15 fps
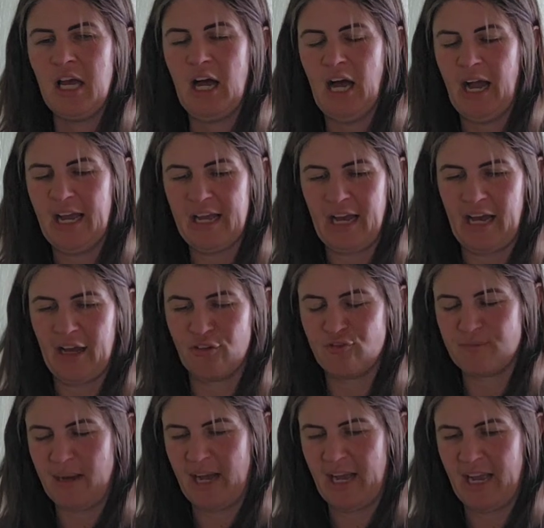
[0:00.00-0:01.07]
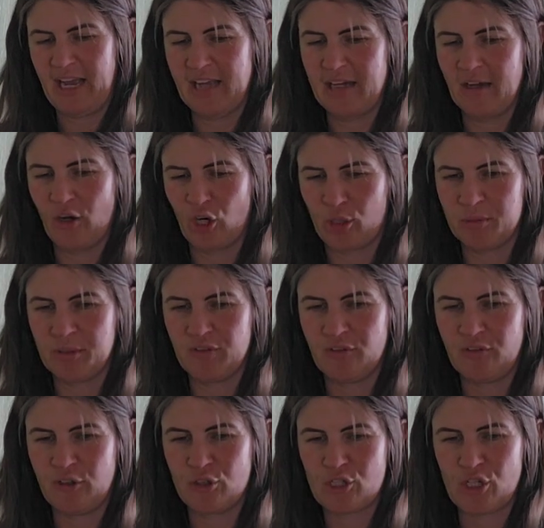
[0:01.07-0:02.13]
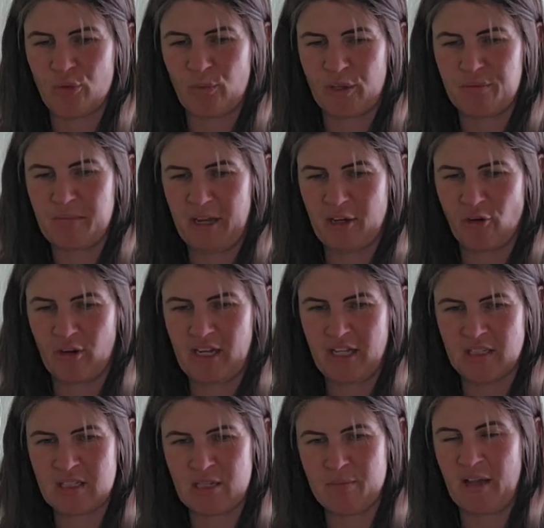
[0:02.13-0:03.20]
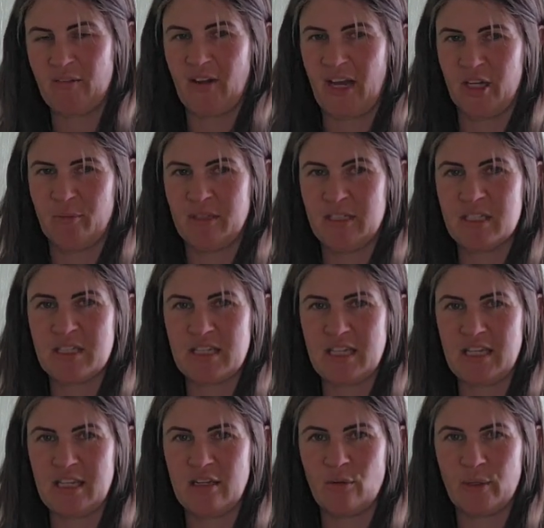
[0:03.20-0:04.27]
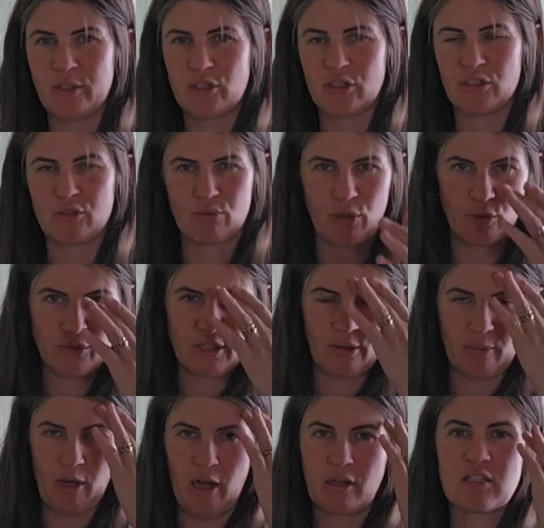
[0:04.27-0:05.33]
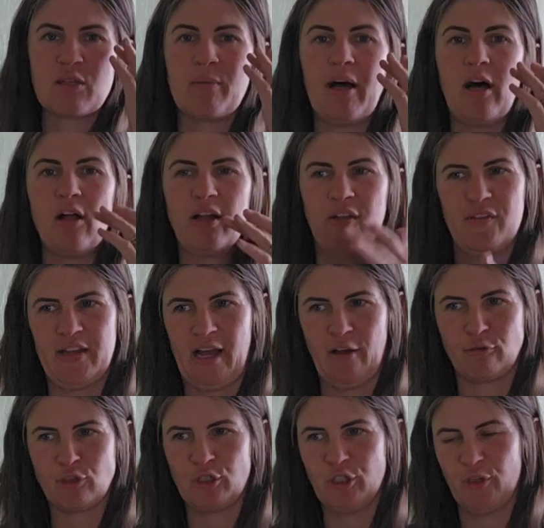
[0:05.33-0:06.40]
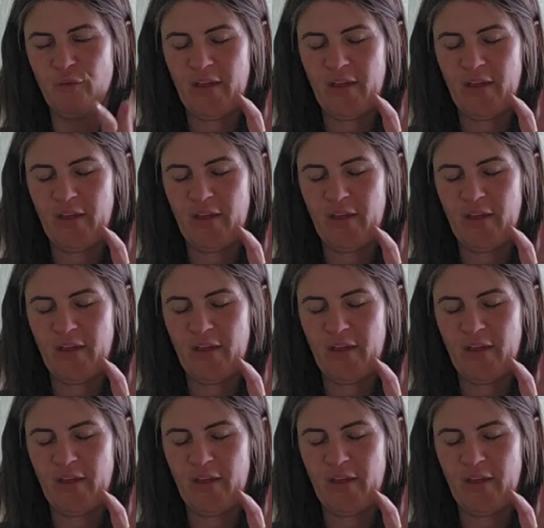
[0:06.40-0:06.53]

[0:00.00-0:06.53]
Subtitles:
I have my herbal infusion with my greens and my vitamin C, which is rosehip oxymel, in the afternoon.